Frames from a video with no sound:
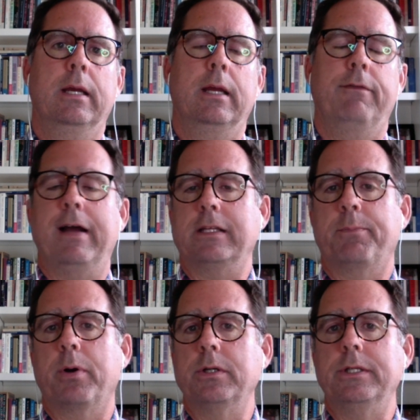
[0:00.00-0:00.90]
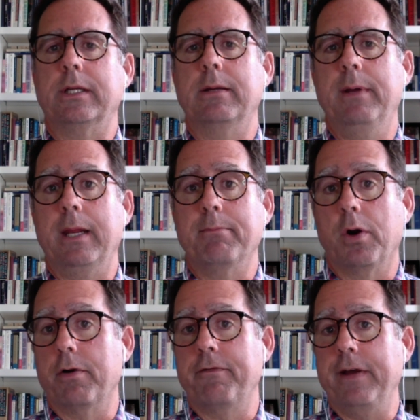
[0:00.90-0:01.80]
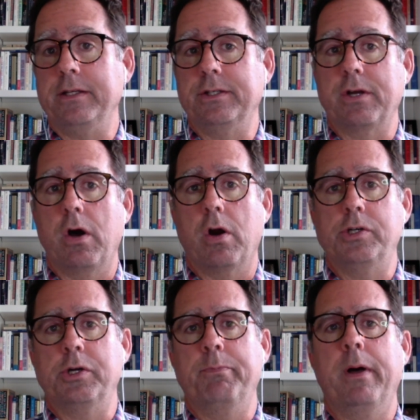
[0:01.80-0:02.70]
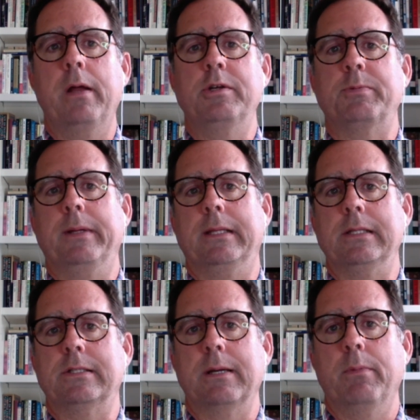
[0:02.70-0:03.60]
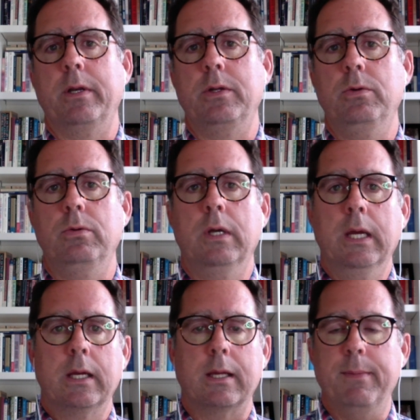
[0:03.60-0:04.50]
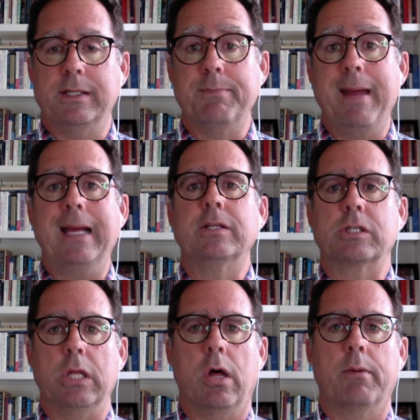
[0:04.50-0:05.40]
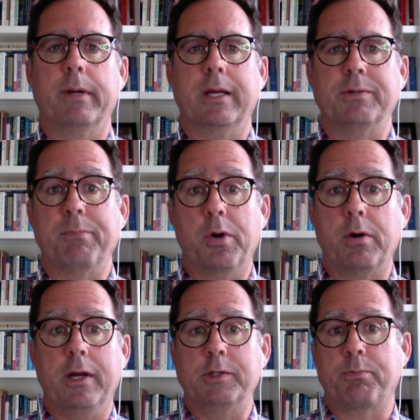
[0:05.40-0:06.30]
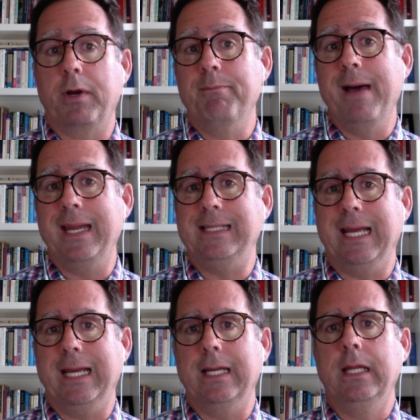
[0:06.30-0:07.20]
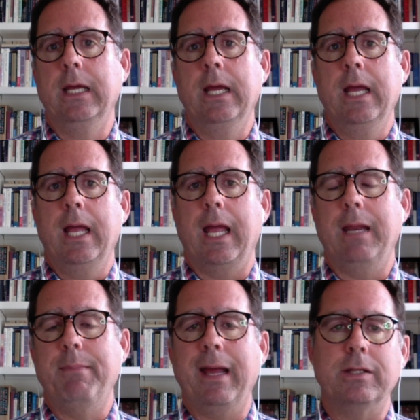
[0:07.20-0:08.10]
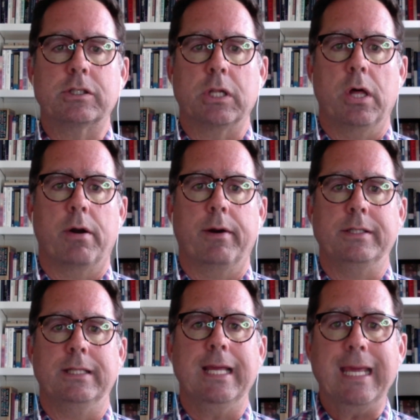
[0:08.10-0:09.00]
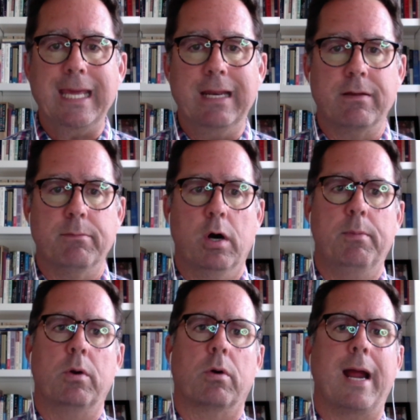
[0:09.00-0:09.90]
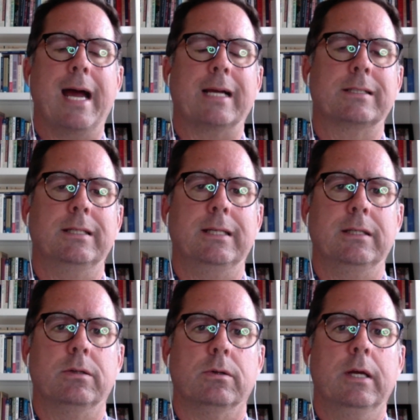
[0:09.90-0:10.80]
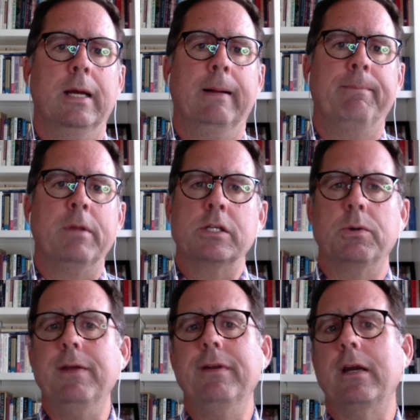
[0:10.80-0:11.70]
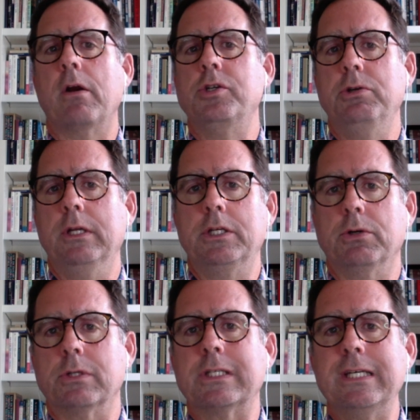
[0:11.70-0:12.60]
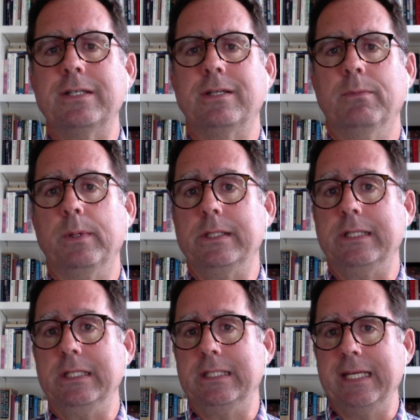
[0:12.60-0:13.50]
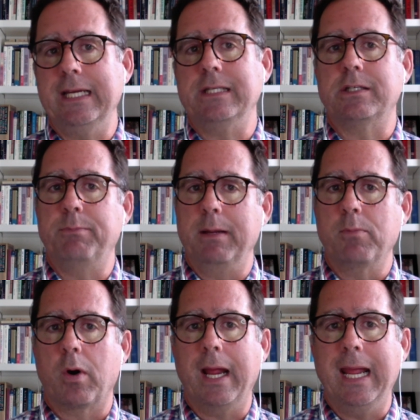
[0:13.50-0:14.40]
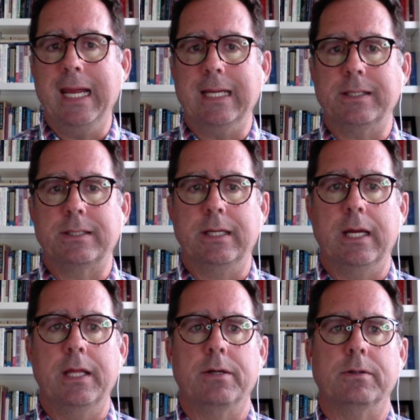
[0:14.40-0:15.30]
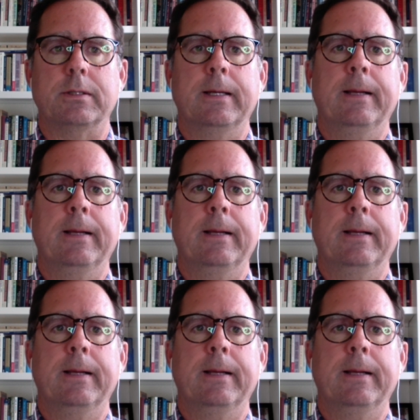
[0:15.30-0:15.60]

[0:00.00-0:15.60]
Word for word: In fact, a person committing murder faces a harsher punishment than someone who commits manslaughter because murder is premeditated and manslaughter is in the heat of the moment or accidental. So, even in our judicial system, we see sins as being more heinous than others.